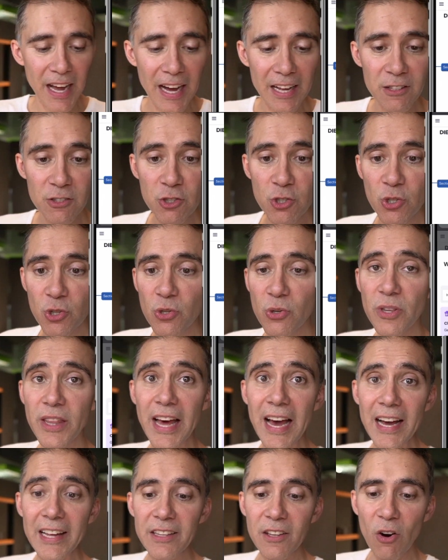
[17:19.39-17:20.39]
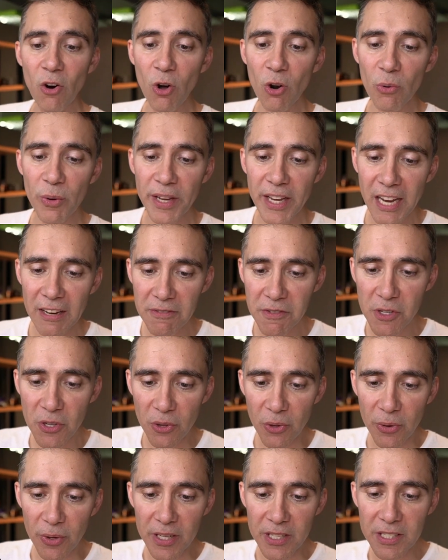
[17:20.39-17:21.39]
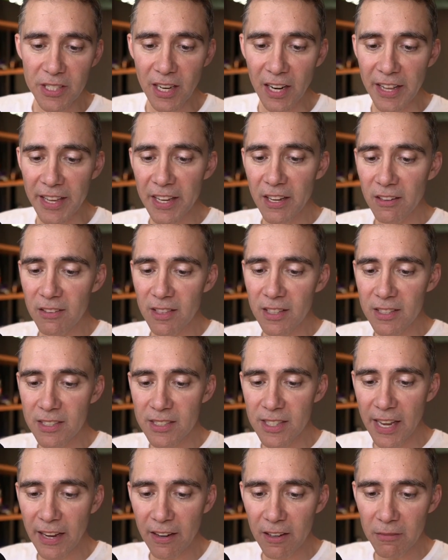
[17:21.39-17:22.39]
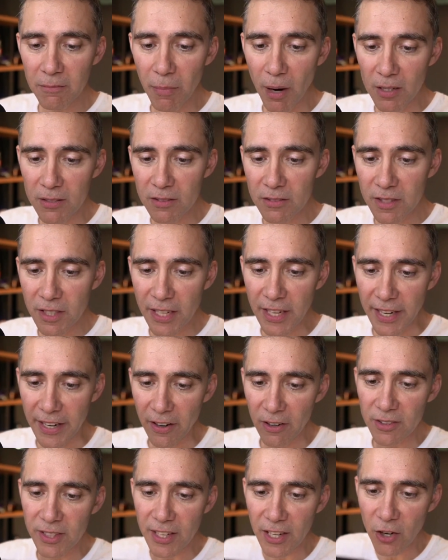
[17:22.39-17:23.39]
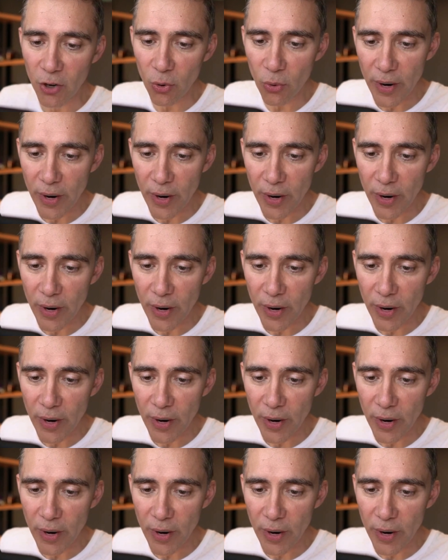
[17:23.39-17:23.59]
And to do that, all we have to do is click on the second button here on the